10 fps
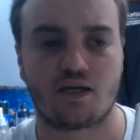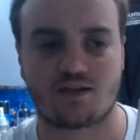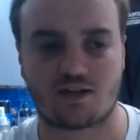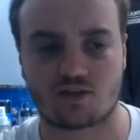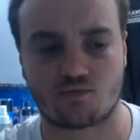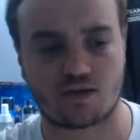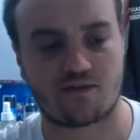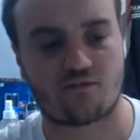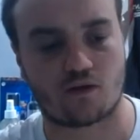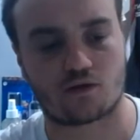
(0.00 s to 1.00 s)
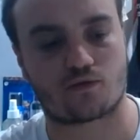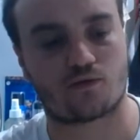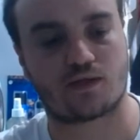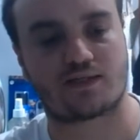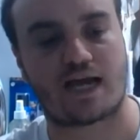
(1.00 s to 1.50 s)
Doesn't really follow
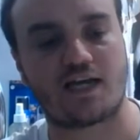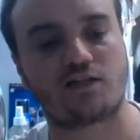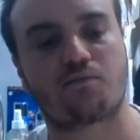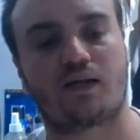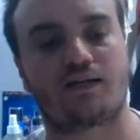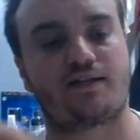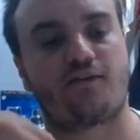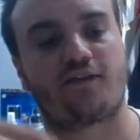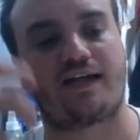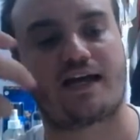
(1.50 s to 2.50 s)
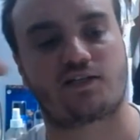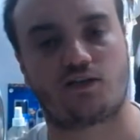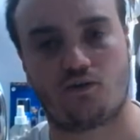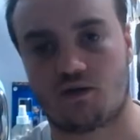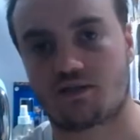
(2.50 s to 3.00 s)
through with the taste, but it definitely has a
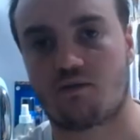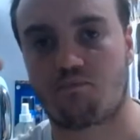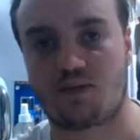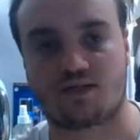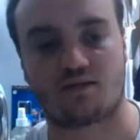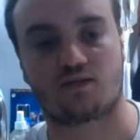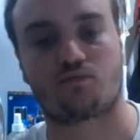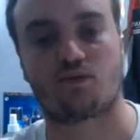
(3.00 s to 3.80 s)
nice bitterness,